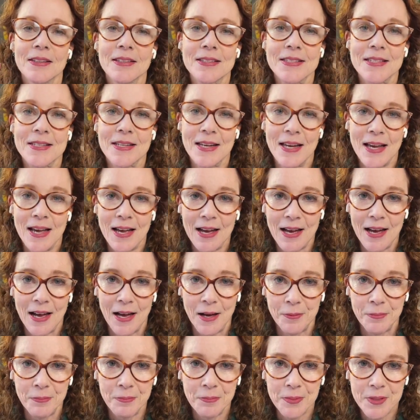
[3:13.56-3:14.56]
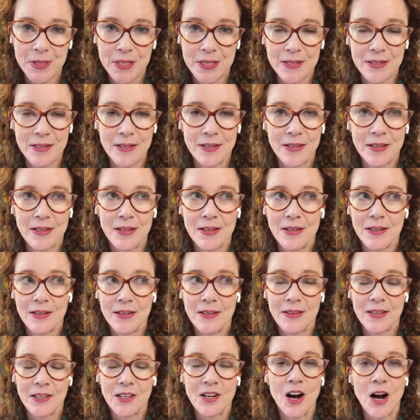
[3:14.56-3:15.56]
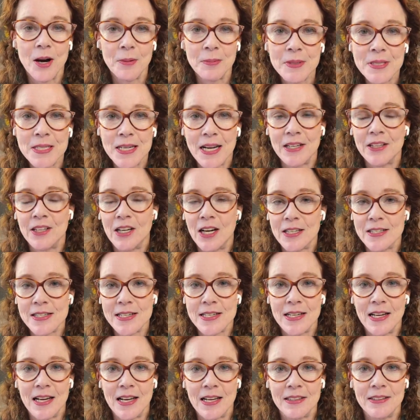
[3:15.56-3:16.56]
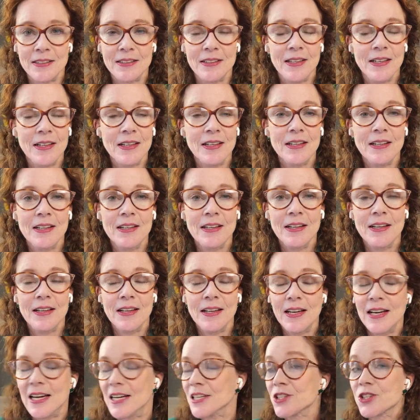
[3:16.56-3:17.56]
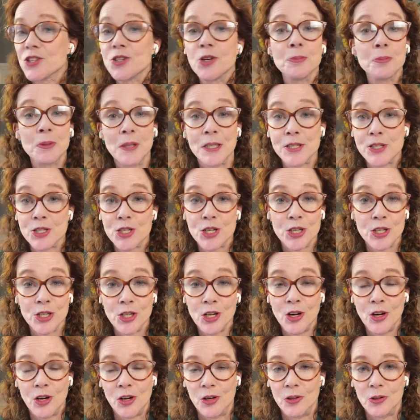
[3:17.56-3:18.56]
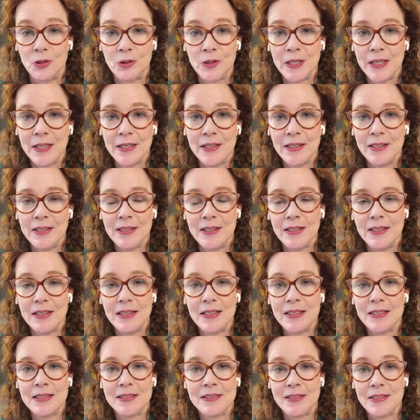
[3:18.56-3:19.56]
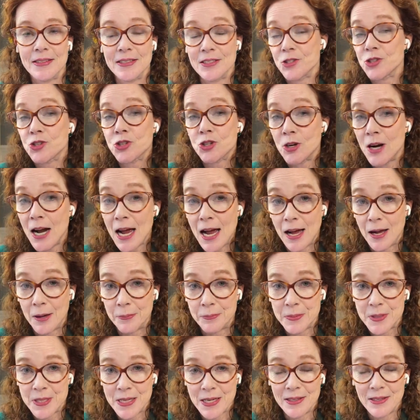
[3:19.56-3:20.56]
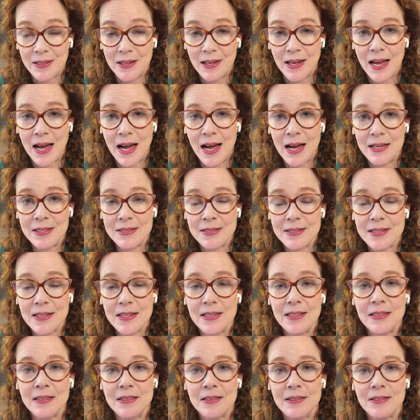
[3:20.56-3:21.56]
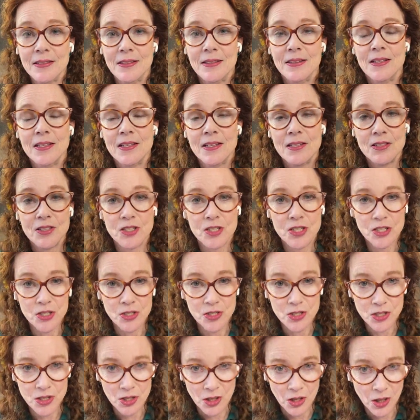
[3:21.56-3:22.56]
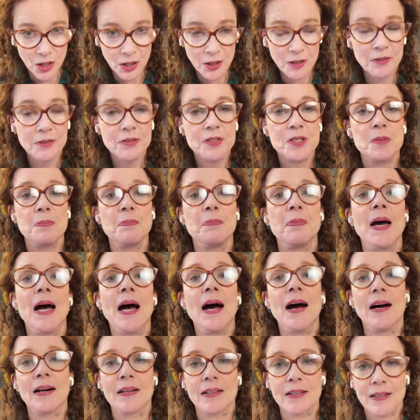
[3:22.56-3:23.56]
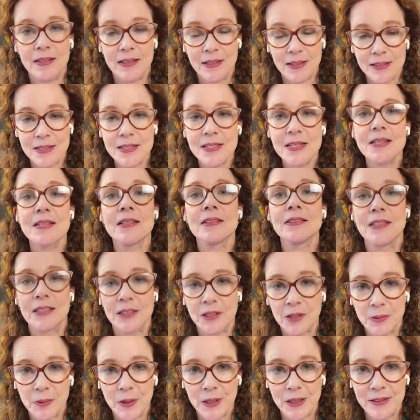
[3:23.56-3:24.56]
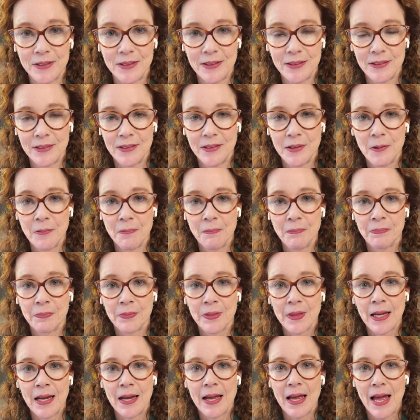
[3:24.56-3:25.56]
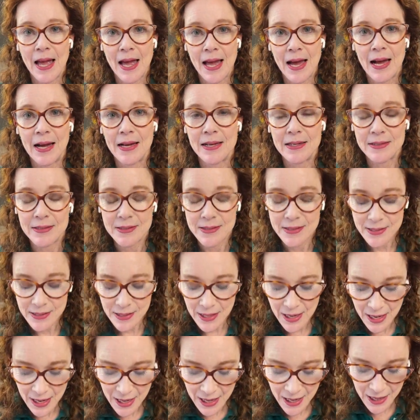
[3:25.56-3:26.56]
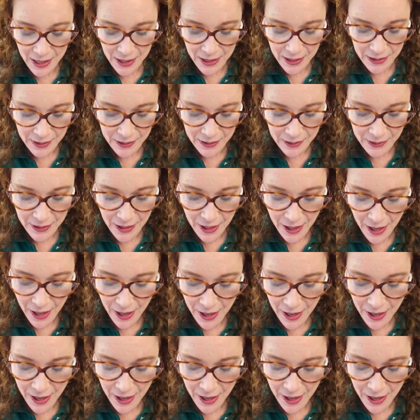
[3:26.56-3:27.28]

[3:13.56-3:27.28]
is capped, the carbon dioxide has no place to go. It's trapped, and it dissolves back into the liquid as a